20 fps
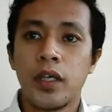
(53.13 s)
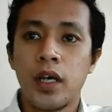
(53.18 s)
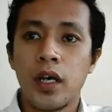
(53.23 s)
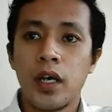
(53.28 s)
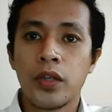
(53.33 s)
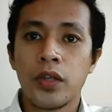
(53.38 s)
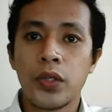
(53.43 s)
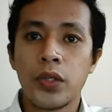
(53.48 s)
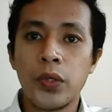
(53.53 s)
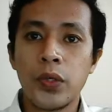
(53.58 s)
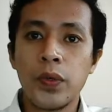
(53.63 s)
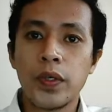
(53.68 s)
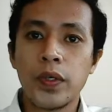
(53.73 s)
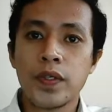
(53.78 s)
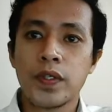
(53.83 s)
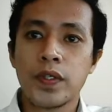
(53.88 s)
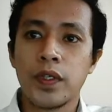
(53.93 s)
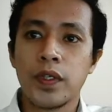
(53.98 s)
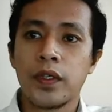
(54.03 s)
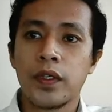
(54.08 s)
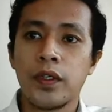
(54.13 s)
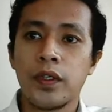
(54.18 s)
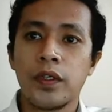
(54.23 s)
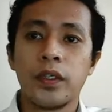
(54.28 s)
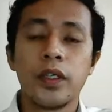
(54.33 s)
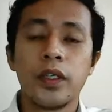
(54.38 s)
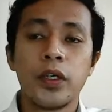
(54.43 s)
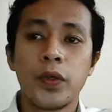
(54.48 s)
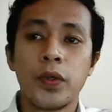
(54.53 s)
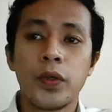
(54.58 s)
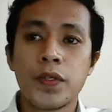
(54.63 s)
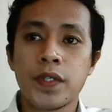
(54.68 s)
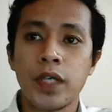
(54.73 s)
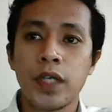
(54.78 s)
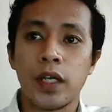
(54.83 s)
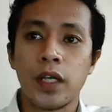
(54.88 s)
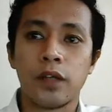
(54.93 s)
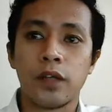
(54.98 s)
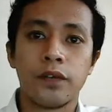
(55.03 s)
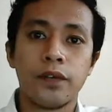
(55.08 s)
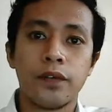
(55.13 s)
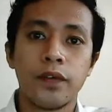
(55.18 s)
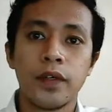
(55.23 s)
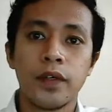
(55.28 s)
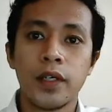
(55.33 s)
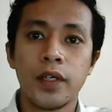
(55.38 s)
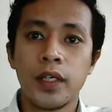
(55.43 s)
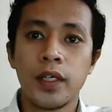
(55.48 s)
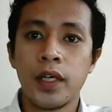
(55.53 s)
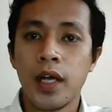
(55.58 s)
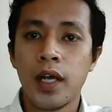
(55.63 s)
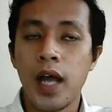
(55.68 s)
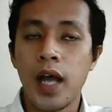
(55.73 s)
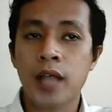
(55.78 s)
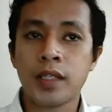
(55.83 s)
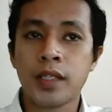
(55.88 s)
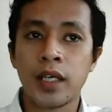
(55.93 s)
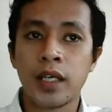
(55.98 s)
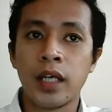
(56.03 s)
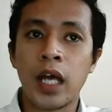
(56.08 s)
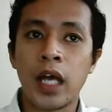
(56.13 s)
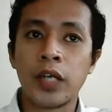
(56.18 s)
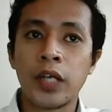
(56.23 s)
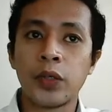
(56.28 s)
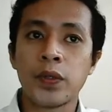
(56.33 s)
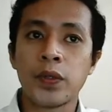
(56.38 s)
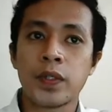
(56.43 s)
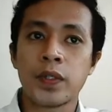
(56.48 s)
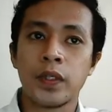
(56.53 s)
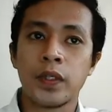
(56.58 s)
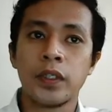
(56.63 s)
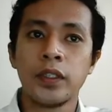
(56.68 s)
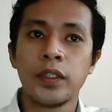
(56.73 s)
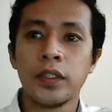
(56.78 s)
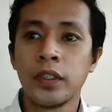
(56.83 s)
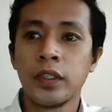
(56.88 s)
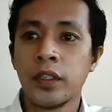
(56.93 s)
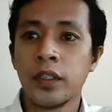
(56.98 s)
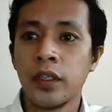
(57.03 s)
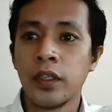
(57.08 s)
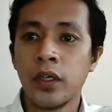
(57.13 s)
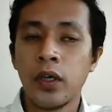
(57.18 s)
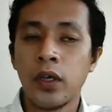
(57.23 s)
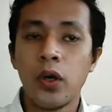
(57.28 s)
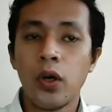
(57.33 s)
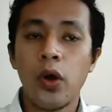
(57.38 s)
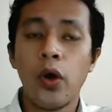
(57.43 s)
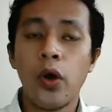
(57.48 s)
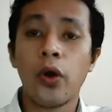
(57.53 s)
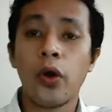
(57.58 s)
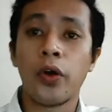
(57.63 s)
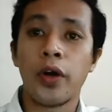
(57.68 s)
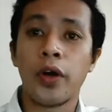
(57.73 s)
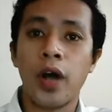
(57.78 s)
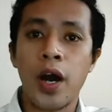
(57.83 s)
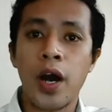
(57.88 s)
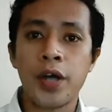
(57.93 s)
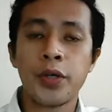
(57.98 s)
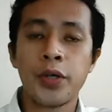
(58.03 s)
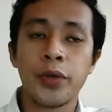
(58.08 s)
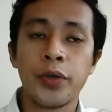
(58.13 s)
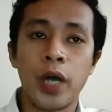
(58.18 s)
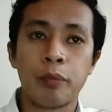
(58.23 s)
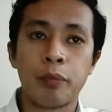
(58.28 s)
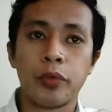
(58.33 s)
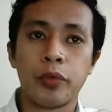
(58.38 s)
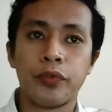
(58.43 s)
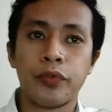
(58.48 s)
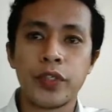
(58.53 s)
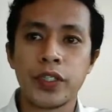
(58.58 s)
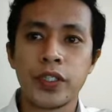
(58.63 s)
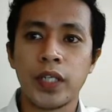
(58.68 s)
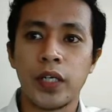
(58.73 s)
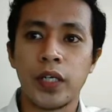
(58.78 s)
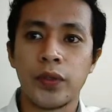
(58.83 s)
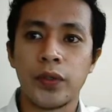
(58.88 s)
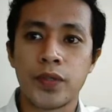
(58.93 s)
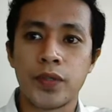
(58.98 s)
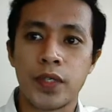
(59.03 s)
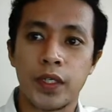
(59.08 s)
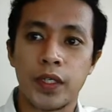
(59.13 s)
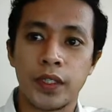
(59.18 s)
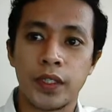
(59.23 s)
Do you consider yourself as an end user or are you a professional user?